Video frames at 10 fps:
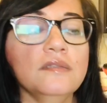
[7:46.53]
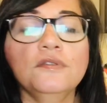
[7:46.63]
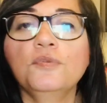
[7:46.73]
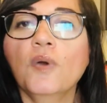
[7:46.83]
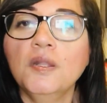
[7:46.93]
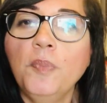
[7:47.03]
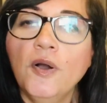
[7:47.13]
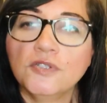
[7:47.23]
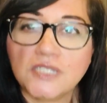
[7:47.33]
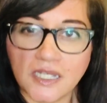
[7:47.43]
You want to
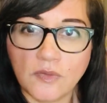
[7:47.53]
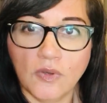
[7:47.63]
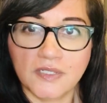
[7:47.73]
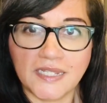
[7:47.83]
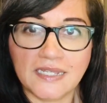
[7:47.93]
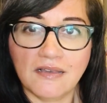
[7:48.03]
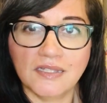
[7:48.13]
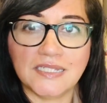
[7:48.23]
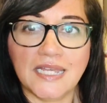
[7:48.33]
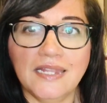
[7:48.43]
post high quality
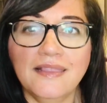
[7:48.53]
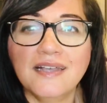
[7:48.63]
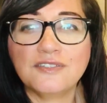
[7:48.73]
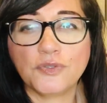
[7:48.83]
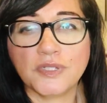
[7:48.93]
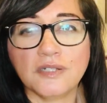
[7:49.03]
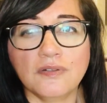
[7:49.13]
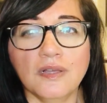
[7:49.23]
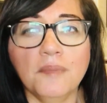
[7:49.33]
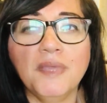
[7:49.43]
content, and that's
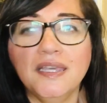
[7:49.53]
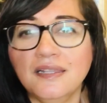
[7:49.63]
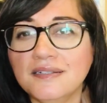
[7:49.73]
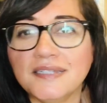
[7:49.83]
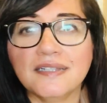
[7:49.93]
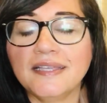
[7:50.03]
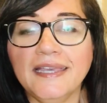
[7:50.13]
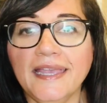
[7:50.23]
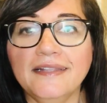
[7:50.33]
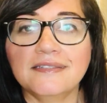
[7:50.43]
critical, and make it a daily
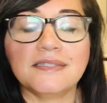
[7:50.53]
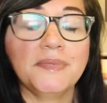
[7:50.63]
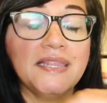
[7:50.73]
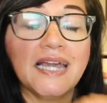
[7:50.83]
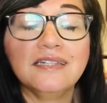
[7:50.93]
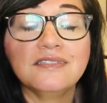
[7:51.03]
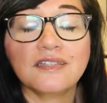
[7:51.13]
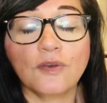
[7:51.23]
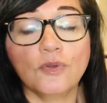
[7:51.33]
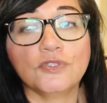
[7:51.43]
cadence. I mean, that is the
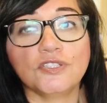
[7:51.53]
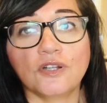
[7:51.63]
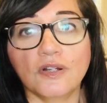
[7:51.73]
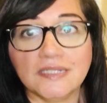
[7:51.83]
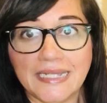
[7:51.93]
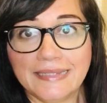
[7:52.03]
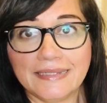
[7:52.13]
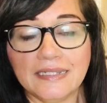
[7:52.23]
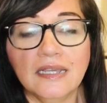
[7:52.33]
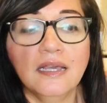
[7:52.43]
gold star,
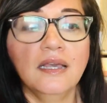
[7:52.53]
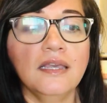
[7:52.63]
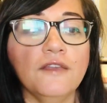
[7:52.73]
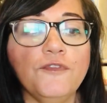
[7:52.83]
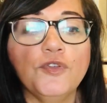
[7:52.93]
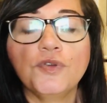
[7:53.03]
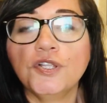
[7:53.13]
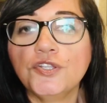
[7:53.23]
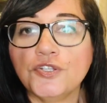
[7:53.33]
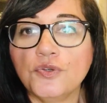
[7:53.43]
daily. If you
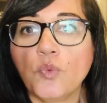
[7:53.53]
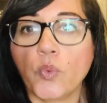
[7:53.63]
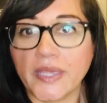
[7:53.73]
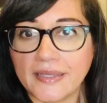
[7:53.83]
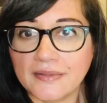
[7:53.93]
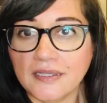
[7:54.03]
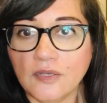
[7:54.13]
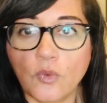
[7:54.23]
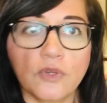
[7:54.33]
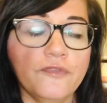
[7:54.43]
can do weekly,
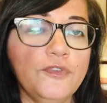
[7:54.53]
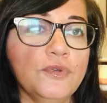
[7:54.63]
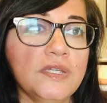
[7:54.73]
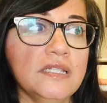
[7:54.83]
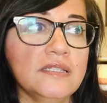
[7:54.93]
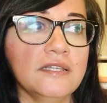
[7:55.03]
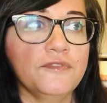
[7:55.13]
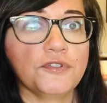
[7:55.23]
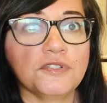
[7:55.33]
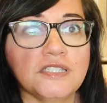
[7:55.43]
or if you can give
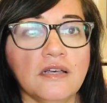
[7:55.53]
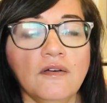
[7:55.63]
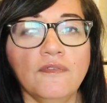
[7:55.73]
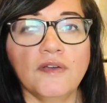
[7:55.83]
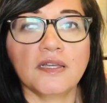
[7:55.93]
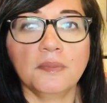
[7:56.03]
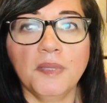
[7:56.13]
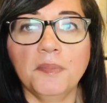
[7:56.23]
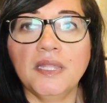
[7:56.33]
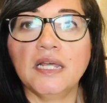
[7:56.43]
yourself a
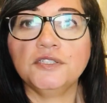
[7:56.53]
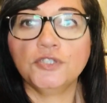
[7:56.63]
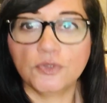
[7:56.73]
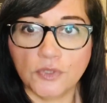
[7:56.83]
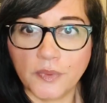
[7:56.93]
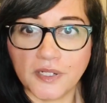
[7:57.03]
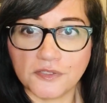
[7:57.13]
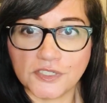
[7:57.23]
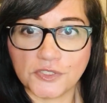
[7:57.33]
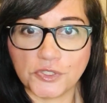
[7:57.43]
commitment, I don't know what other
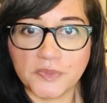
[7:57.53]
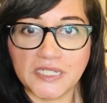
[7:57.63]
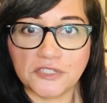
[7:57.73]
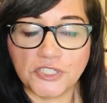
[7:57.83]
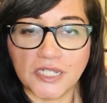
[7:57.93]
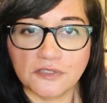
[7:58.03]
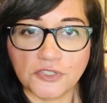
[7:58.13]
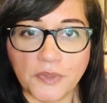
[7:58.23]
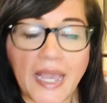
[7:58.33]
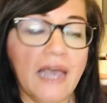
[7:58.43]
social media channels
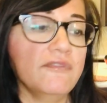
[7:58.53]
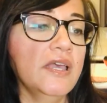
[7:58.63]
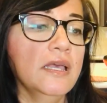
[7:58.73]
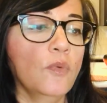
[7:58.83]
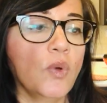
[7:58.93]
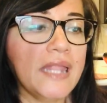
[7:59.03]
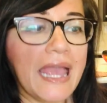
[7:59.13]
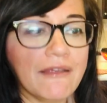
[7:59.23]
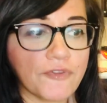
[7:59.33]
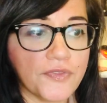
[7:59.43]
you have,
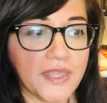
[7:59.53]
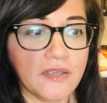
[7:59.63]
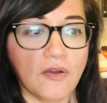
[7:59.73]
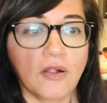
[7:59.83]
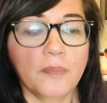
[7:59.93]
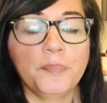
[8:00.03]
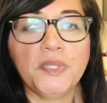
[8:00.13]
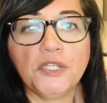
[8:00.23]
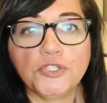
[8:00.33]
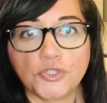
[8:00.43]
whatever they are,
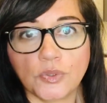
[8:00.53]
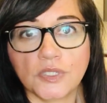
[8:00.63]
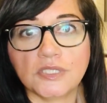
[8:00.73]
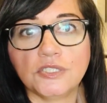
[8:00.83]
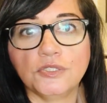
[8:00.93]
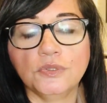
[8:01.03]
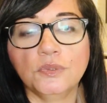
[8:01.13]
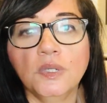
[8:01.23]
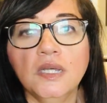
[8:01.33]
be sure to